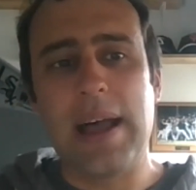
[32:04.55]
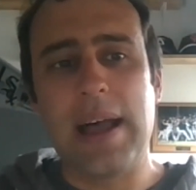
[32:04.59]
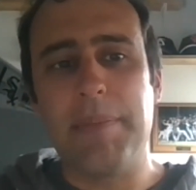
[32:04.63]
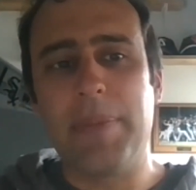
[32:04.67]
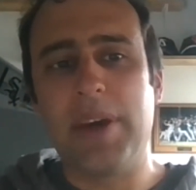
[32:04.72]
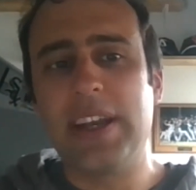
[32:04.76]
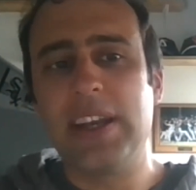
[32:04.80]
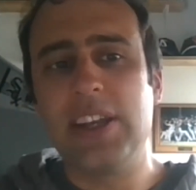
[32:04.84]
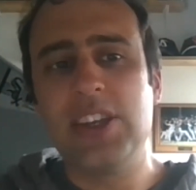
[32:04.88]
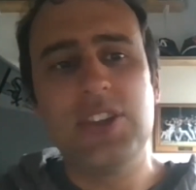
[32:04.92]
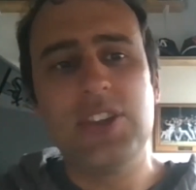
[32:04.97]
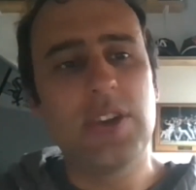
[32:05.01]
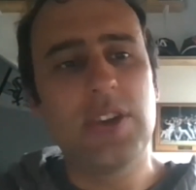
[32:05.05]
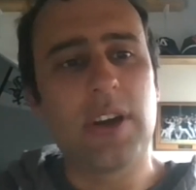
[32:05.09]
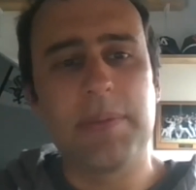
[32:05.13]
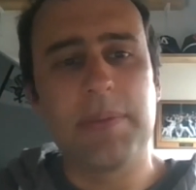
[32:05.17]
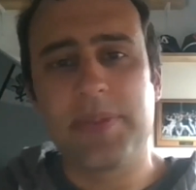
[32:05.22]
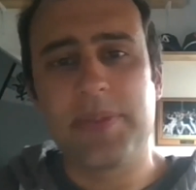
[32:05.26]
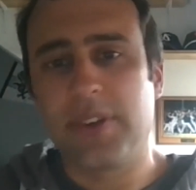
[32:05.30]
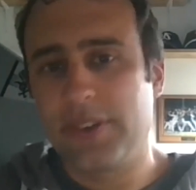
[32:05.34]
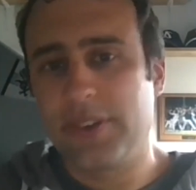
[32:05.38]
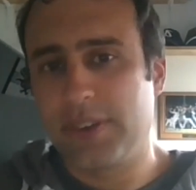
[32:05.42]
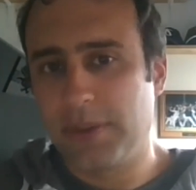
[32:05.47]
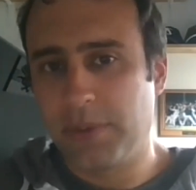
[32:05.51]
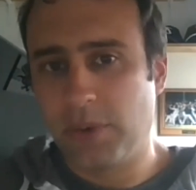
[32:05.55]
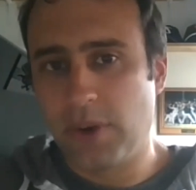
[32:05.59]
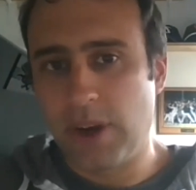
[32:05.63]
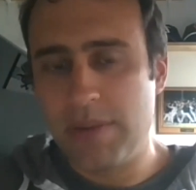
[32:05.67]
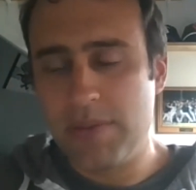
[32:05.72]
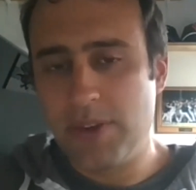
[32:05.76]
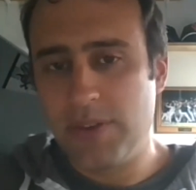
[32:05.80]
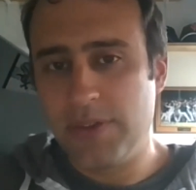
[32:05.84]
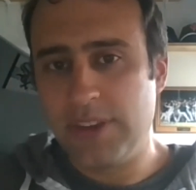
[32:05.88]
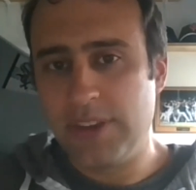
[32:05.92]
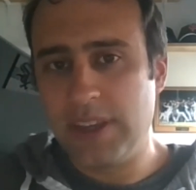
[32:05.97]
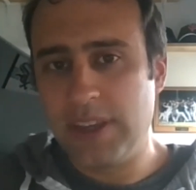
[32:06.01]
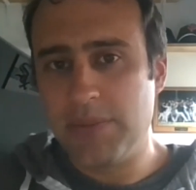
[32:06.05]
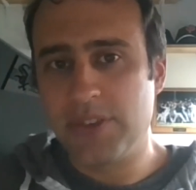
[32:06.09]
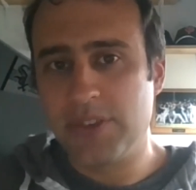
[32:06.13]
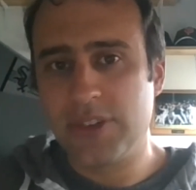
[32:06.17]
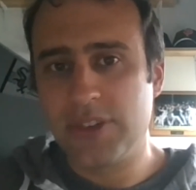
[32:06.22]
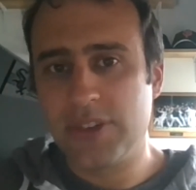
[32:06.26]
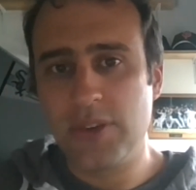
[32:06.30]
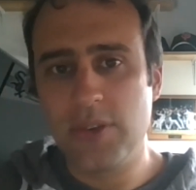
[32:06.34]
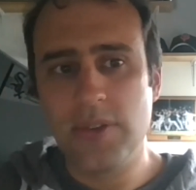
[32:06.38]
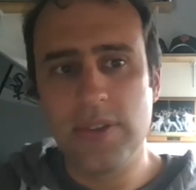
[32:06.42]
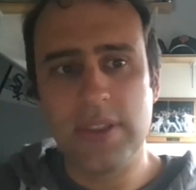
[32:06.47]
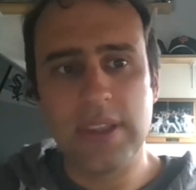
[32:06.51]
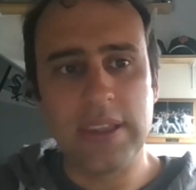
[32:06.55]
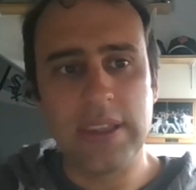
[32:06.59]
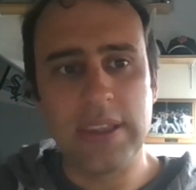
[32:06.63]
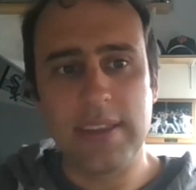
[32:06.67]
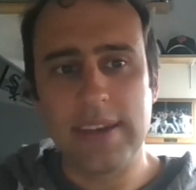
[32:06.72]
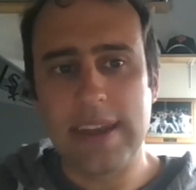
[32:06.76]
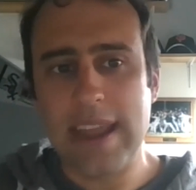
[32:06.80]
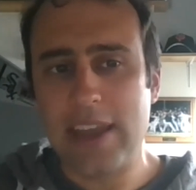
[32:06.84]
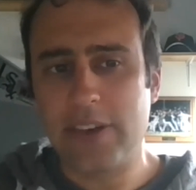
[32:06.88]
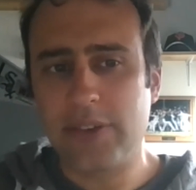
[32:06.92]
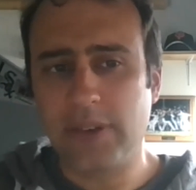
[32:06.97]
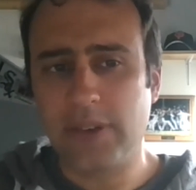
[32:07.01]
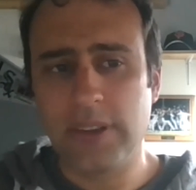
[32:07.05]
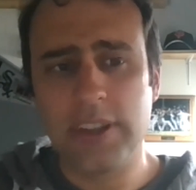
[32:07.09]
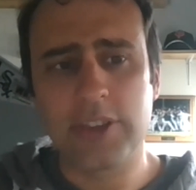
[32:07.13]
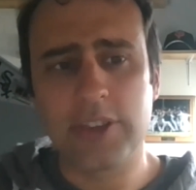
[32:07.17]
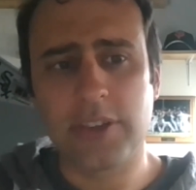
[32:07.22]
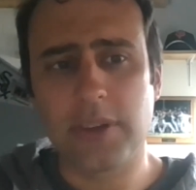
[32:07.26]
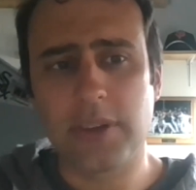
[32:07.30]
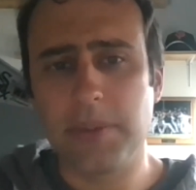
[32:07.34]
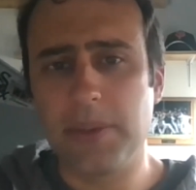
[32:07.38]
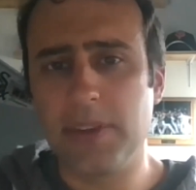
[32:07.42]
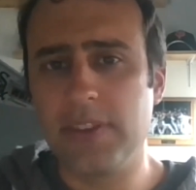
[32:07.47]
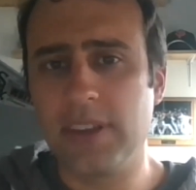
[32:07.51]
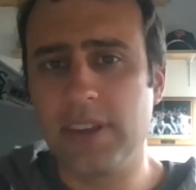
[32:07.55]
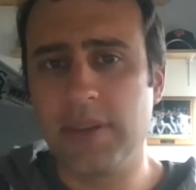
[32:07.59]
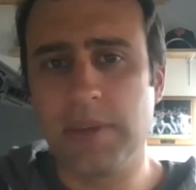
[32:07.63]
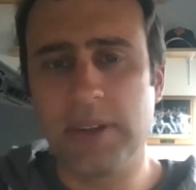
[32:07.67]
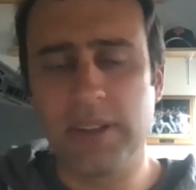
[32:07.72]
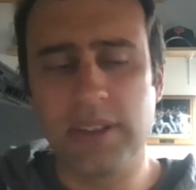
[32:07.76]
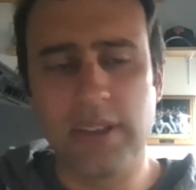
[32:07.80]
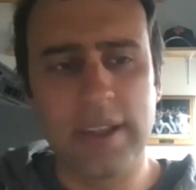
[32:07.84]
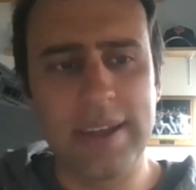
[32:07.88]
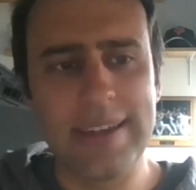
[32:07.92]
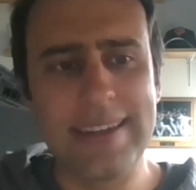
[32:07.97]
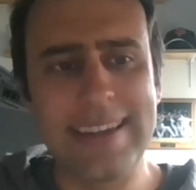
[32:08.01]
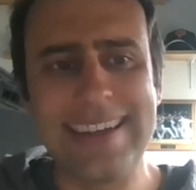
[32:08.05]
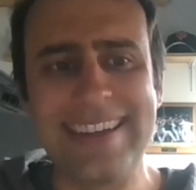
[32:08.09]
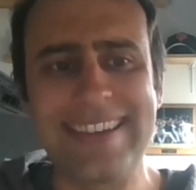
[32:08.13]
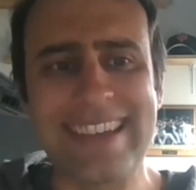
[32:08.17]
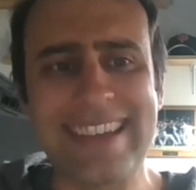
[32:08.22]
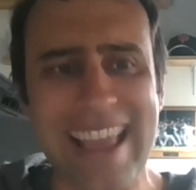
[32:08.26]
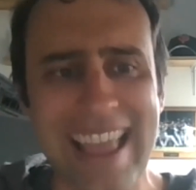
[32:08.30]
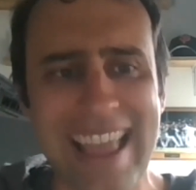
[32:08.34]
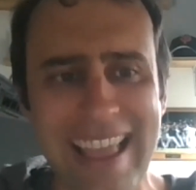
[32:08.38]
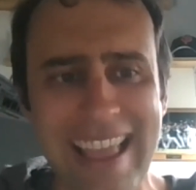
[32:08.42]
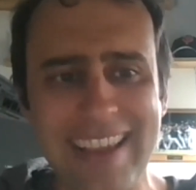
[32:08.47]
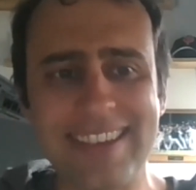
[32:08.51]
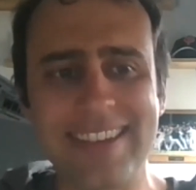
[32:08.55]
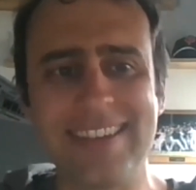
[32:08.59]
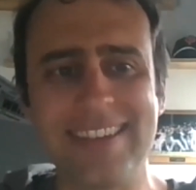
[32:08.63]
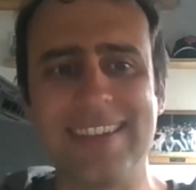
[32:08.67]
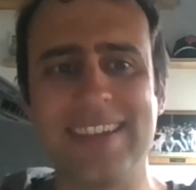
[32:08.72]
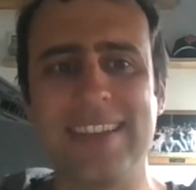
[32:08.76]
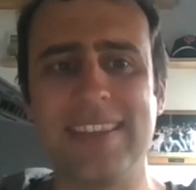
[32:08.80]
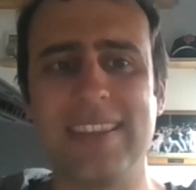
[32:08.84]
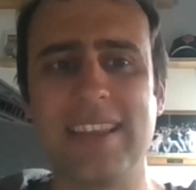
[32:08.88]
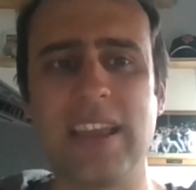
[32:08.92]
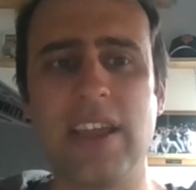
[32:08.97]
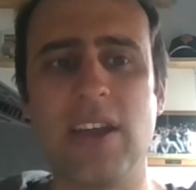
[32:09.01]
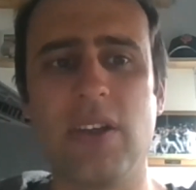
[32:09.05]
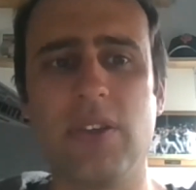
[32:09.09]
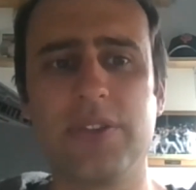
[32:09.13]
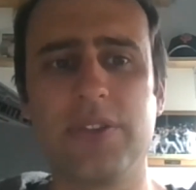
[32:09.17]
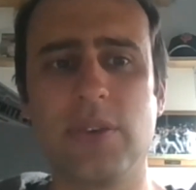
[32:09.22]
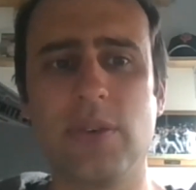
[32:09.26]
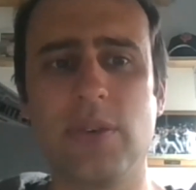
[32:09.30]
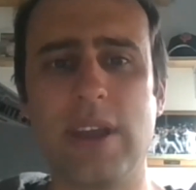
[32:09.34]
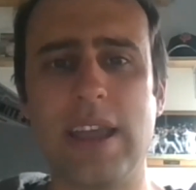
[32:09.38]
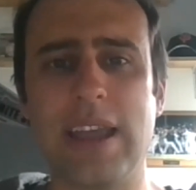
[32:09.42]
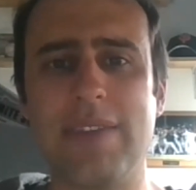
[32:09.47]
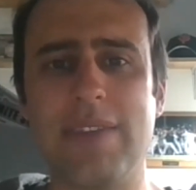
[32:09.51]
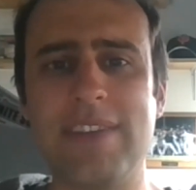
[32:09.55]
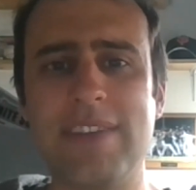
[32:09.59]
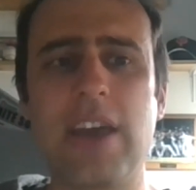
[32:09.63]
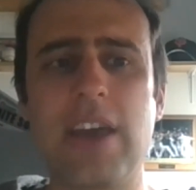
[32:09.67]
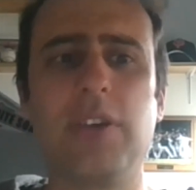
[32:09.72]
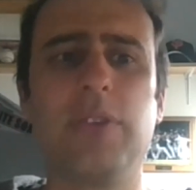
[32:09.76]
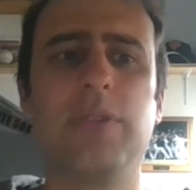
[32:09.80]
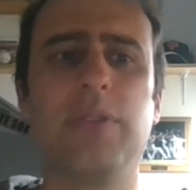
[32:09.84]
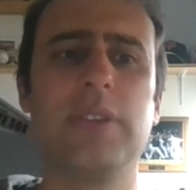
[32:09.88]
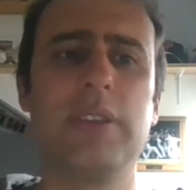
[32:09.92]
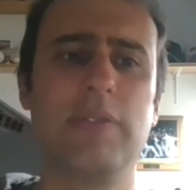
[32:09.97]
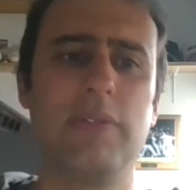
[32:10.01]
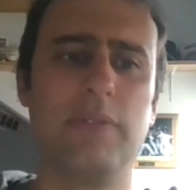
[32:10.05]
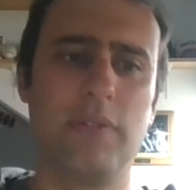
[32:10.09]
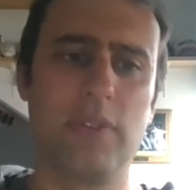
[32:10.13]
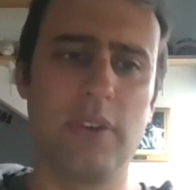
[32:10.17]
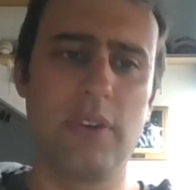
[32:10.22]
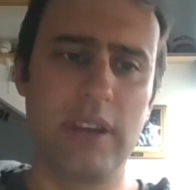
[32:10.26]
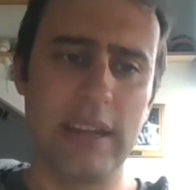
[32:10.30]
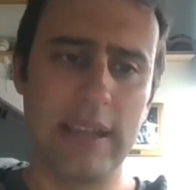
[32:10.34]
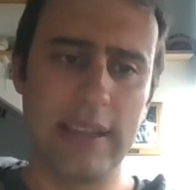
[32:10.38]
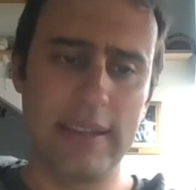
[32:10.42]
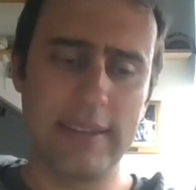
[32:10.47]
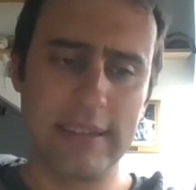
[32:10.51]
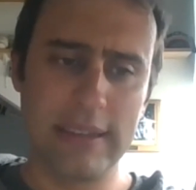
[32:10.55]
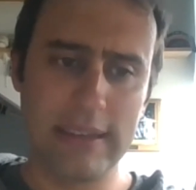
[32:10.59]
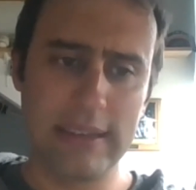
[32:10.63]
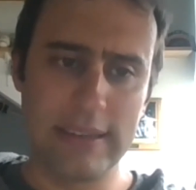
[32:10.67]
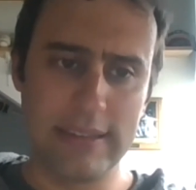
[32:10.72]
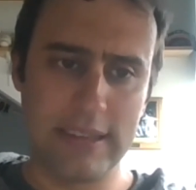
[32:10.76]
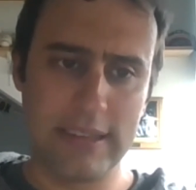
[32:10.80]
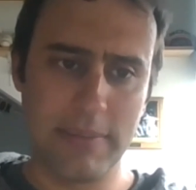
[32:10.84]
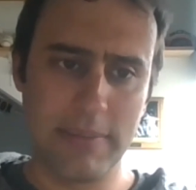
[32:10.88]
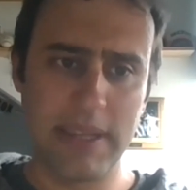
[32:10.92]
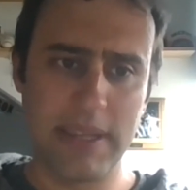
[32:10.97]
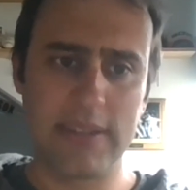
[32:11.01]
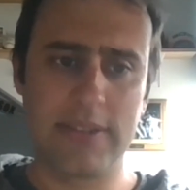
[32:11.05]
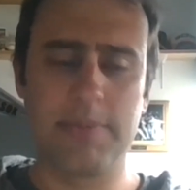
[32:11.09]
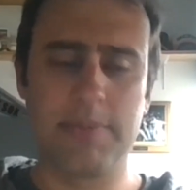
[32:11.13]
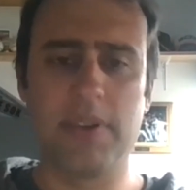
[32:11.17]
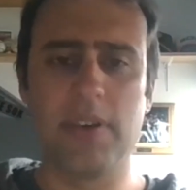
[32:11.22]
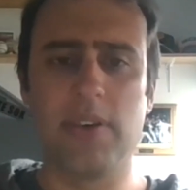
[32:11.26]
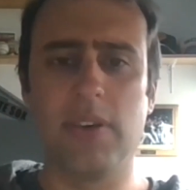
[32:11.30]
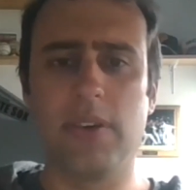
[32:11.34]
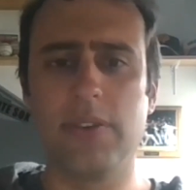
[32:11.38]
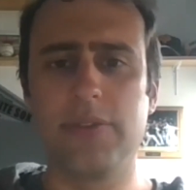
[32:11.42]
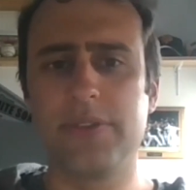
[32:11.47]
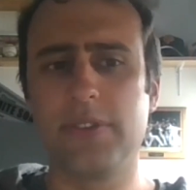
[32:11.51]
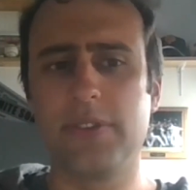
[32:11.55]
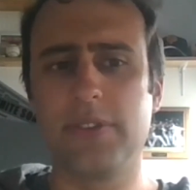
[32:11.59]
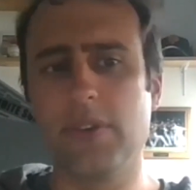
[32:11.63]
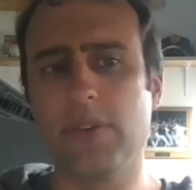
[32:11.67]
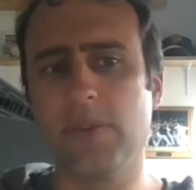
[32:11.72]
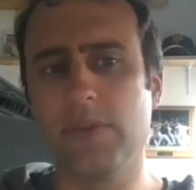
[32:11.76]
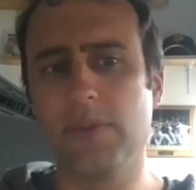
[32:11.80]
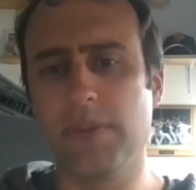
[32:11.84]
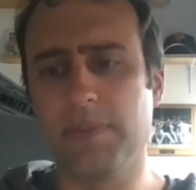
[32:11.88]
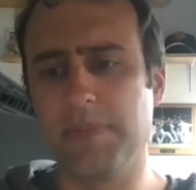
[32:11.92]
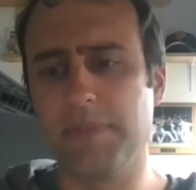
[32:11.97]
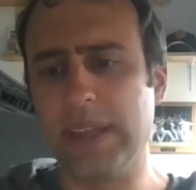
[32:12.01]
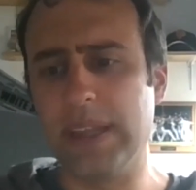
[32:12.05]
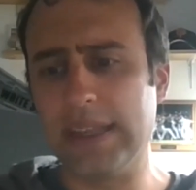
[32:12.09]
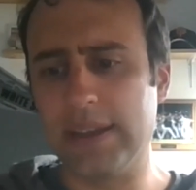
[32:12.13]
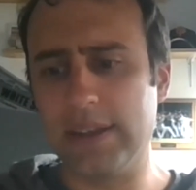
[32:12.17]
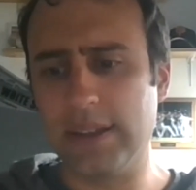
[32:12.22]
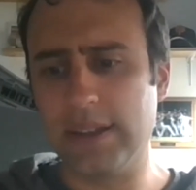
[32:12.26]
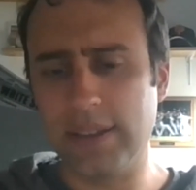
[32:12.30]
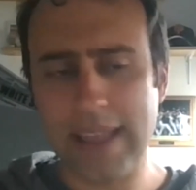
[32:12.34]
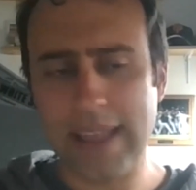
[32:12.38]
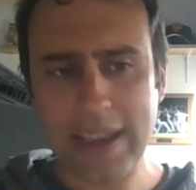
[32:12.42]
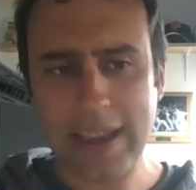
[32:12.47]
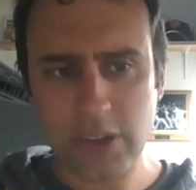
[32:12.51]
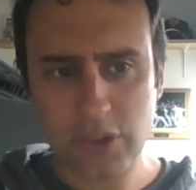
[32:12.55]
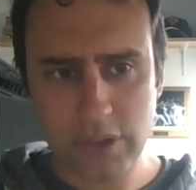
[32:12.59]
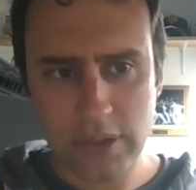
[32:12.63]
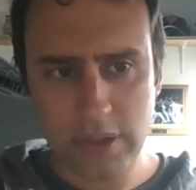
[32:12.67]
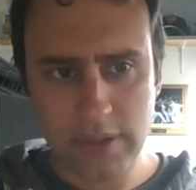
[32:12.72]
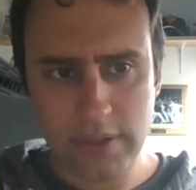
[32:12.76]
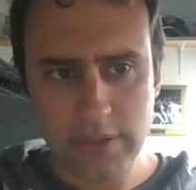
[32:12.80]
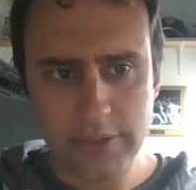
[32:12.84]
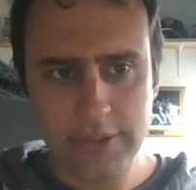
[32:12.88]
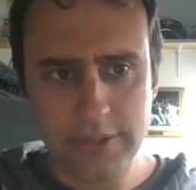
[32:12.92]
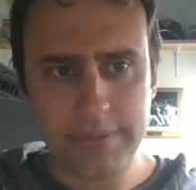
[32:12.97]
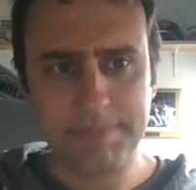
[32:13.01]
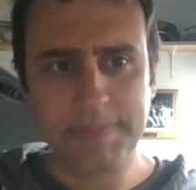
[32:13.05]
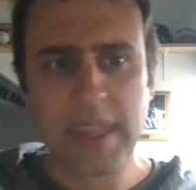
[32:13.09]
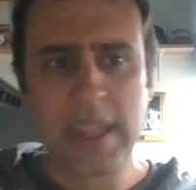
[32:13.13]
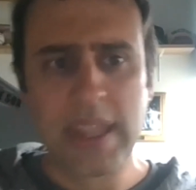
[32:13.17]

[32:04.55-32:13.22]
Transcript: But in Europe, there's some great museums too. The Natural History Museum in London is excellent. They also have not only very nice exhibits, but also big collections.